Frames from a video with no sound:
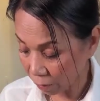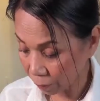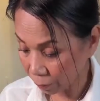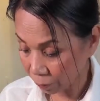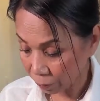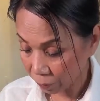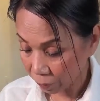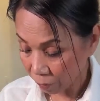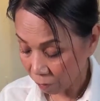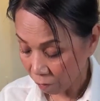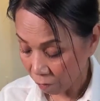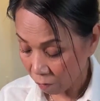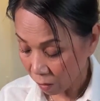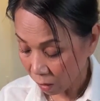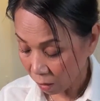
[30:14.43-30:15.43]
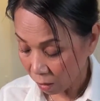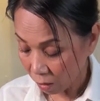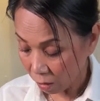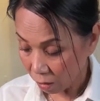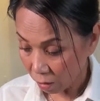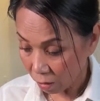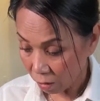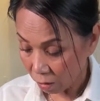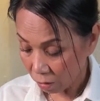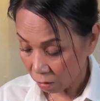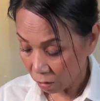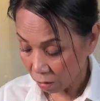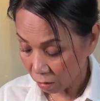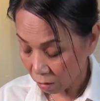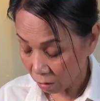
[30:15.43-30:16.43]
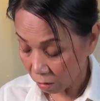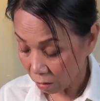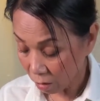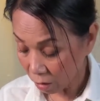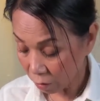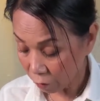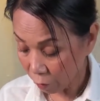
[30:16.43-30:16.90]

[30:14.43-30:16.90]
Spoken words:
I just search